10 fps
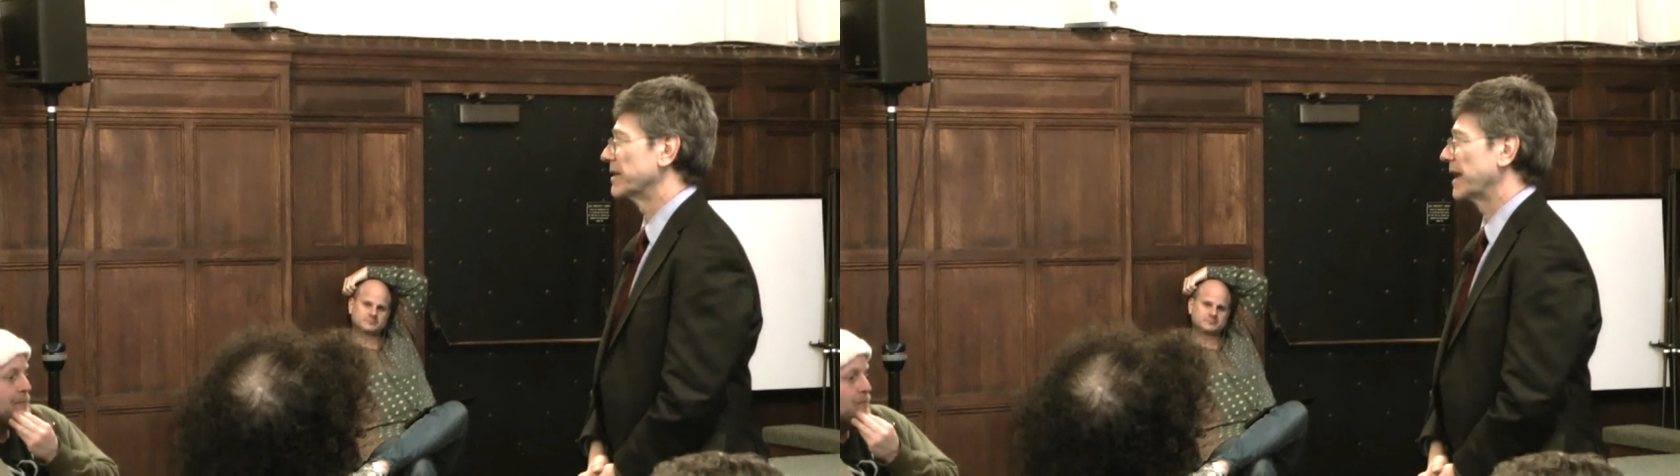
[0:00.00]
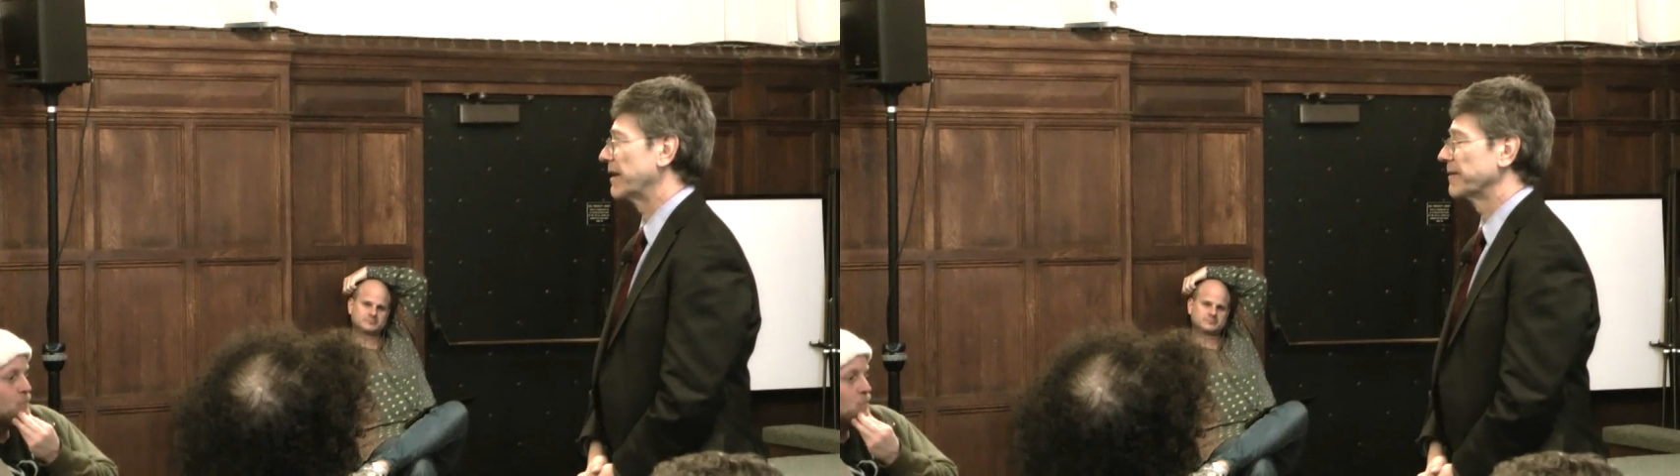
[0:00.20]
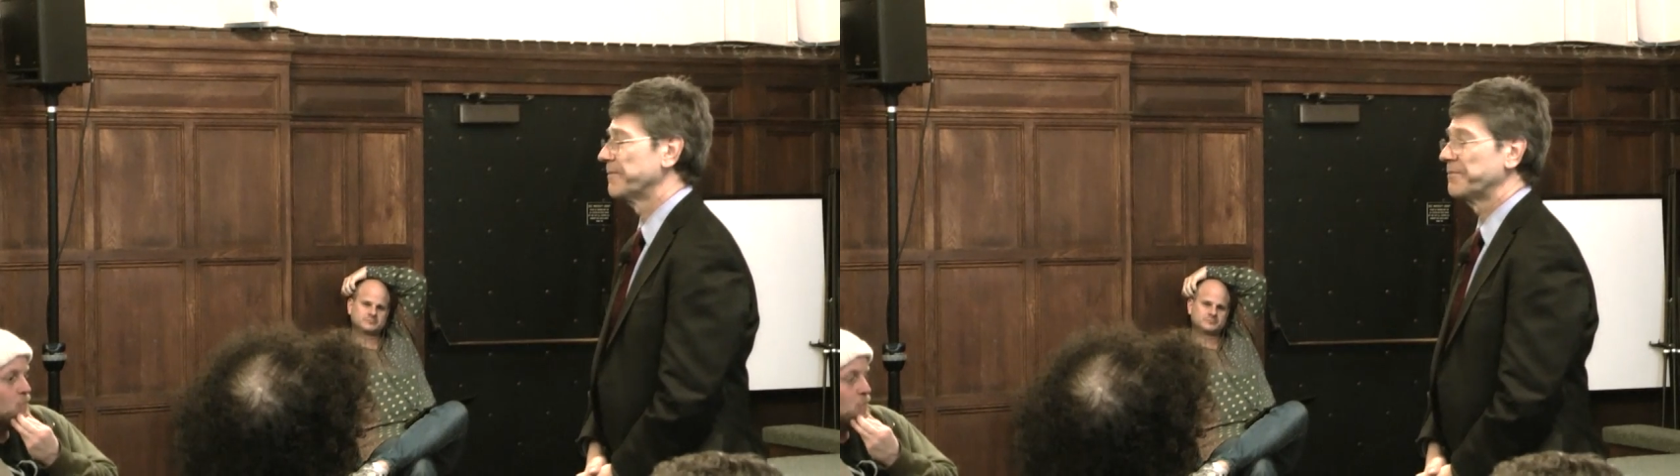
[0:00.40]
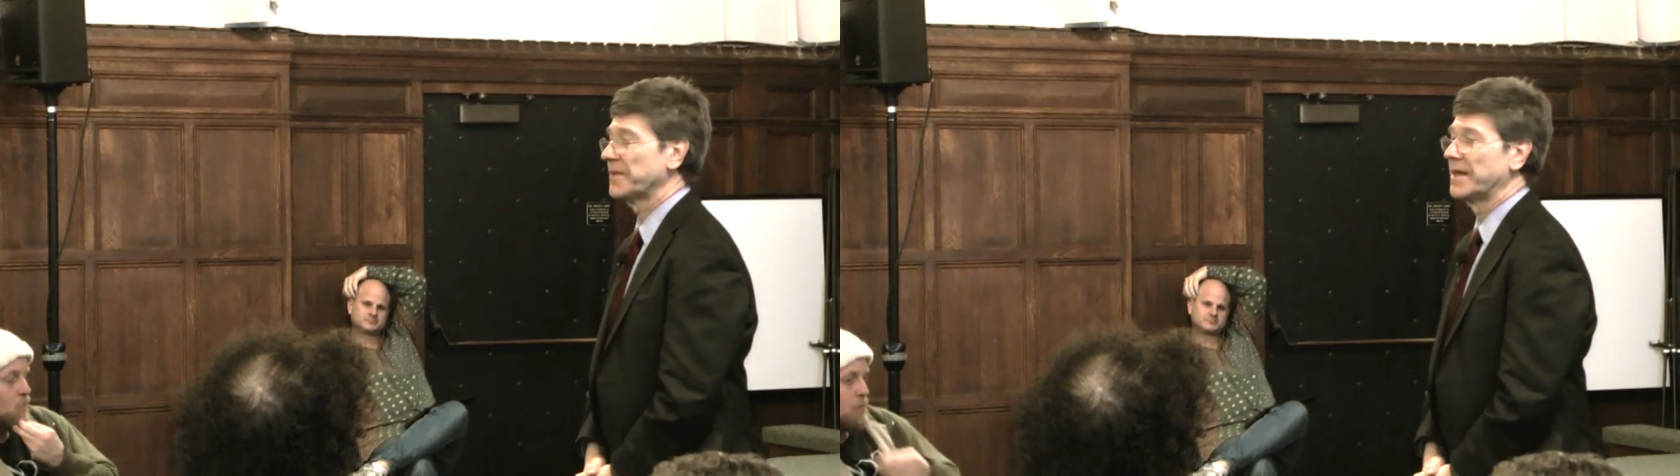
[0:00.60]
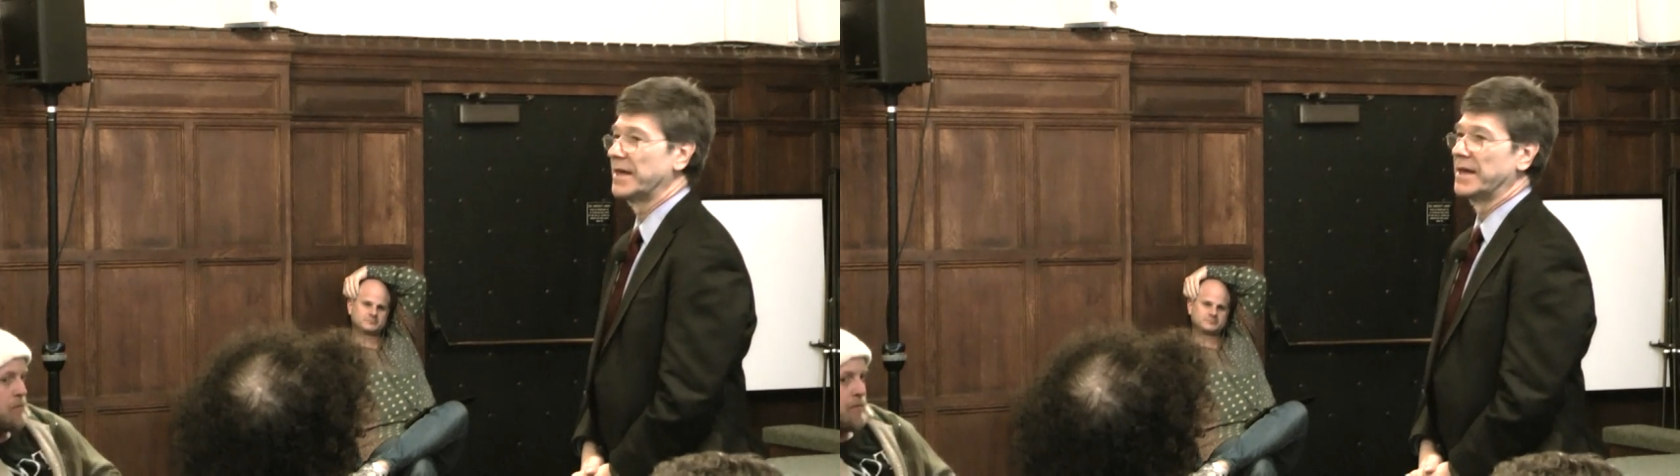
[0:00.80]
that.
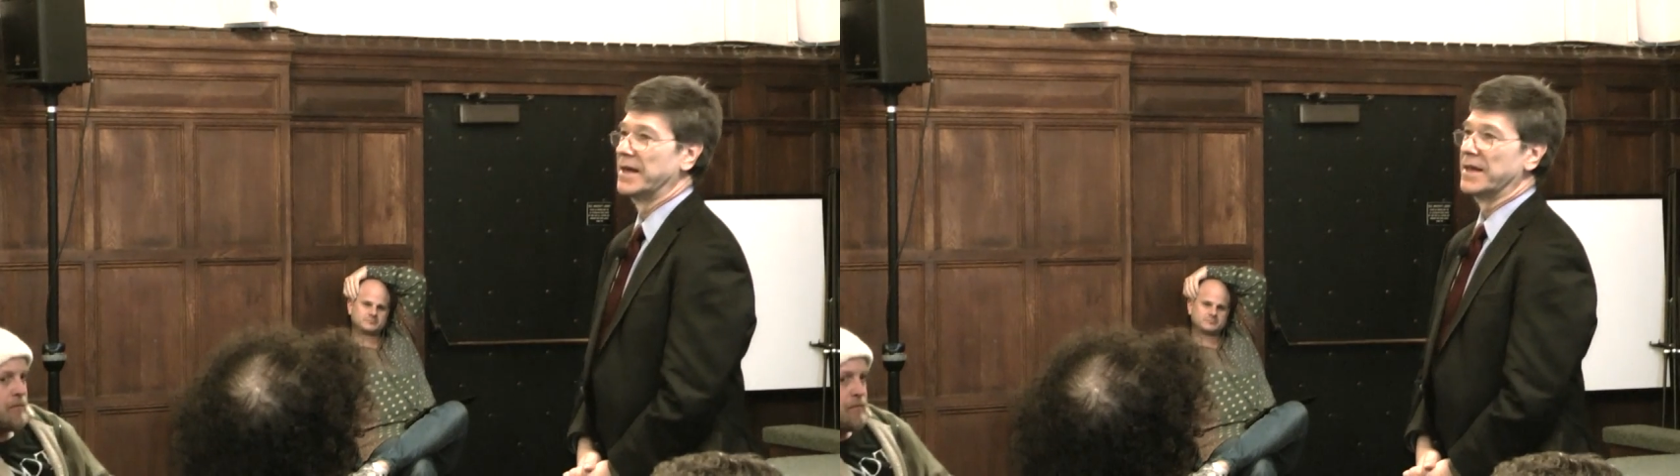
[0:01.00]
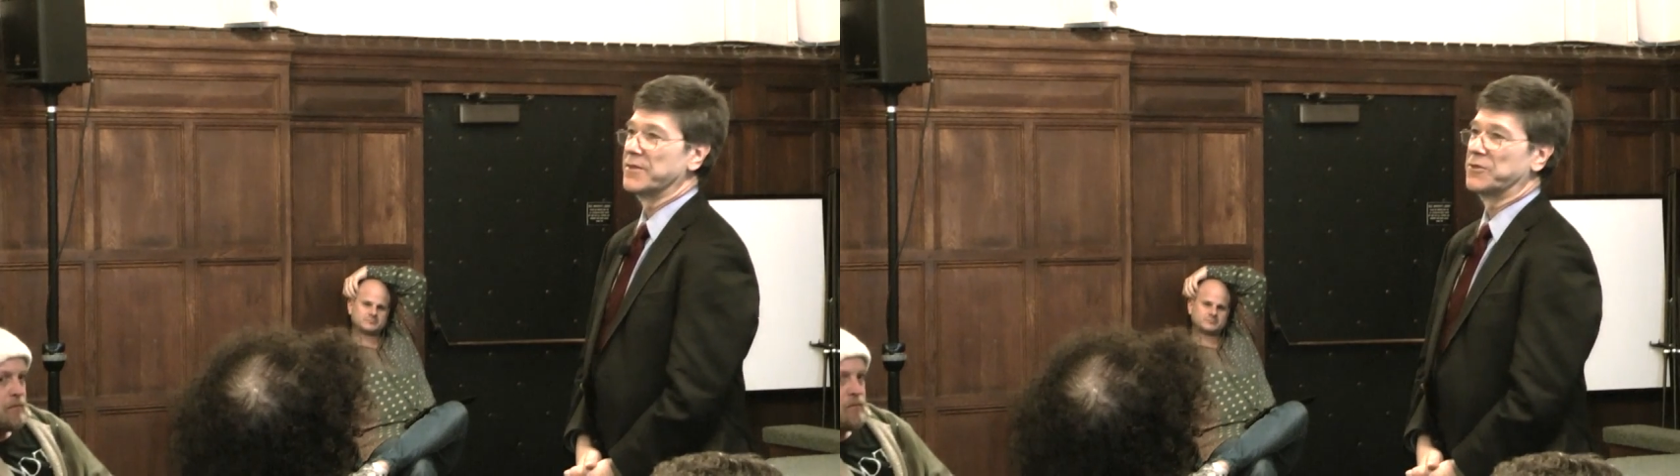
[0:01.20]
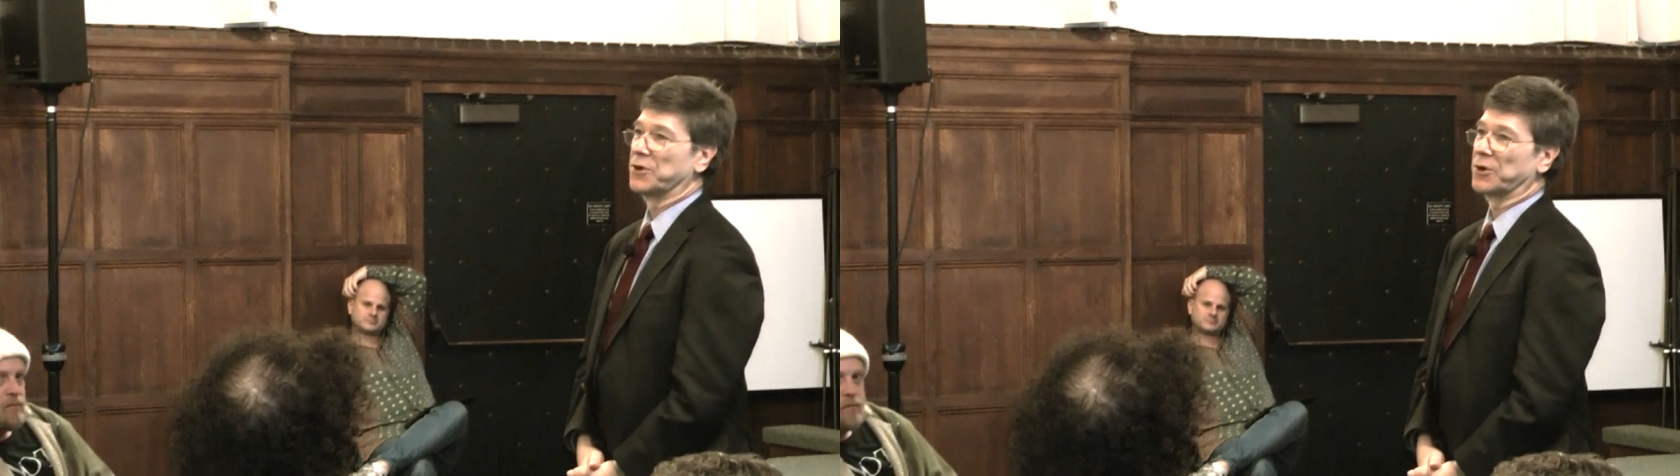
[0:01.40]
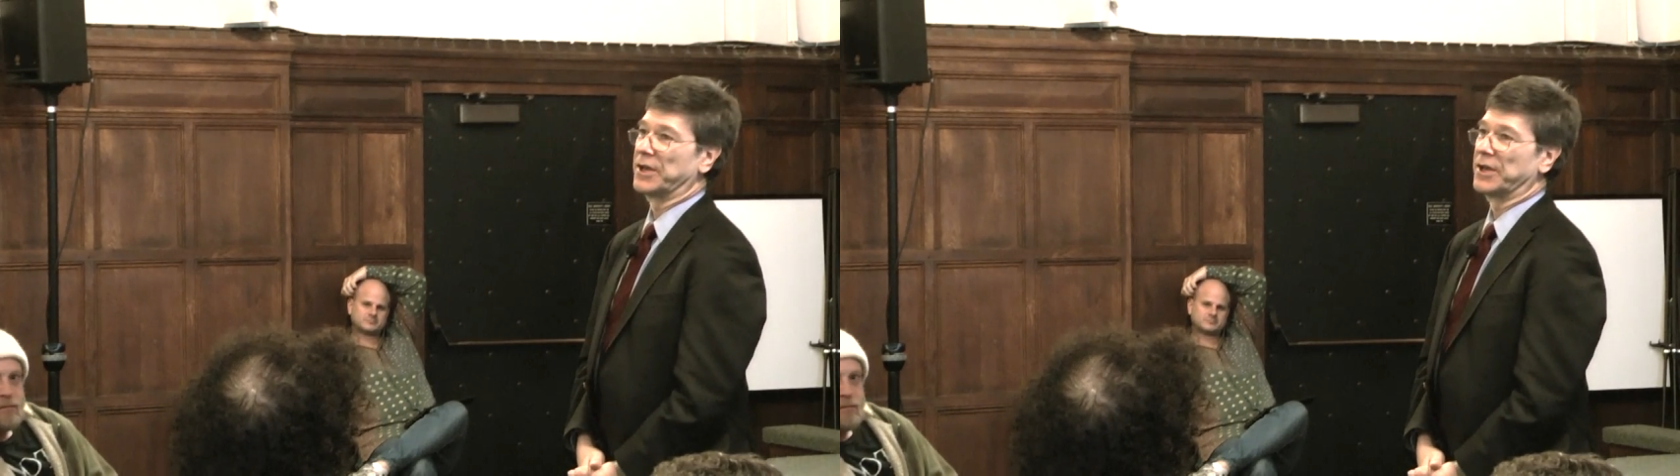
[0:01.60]
There